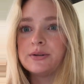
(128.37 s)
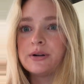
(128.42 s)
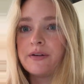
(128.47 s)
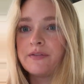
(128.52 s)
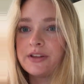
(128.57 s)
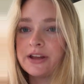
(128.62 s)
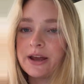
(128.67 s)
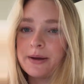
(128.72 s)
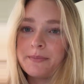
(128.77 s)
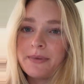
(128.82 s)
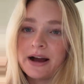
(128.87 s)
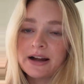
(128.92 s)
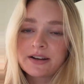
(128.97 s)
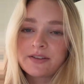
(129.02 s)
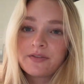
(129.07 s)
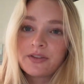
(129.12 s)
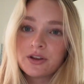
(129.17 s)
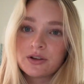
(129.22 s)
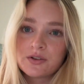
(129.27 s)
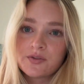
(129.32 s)
of the impact
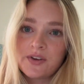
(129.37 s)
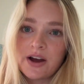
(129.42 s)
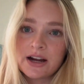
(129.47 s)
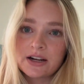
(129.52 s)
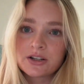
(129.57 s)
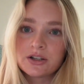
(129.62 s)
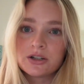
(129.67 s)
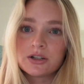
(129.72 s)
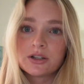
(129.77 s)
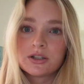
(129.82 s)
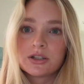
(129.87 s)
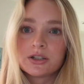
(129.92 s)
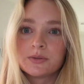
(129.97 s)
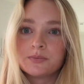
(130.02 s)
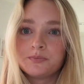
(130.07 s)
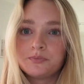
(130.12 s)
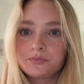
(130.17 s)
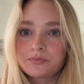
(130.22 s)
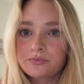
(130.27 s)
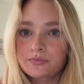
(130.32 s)
of those factors.
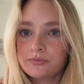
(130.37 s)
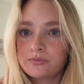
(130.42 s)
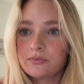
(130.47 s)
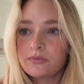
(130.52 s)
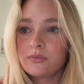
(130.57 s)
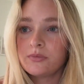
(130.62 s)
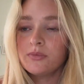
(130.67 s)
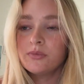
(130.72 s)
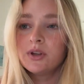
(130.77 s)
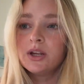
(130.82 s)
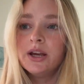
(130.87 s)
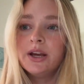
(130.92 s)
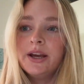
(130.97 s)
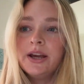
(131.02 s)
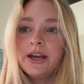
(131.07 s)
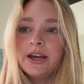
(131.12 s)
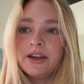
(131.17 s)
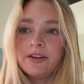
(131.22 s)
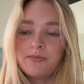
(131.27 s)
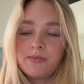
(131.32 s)

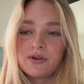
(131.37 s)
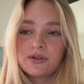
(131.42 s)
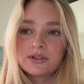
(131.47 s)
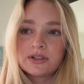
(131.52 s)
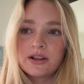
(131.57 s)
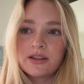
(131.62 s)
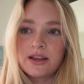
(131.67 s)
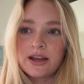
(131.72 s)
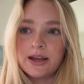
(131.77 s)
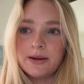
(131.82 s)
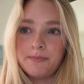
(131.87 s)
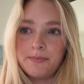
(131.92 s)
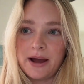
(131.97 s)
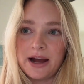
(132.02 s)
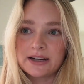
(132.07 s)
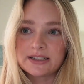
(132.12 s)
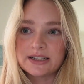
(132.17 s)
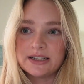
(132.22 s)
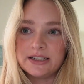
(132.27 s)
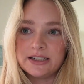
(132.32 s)
If most of the
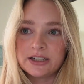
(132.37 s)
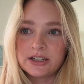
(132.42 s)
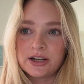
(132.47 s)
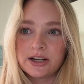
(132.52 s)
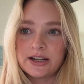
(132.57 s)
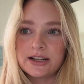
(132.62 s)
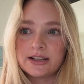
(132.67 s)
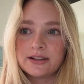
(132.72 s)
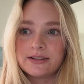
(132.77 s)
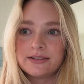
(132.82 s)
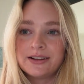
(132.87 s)
impact indicates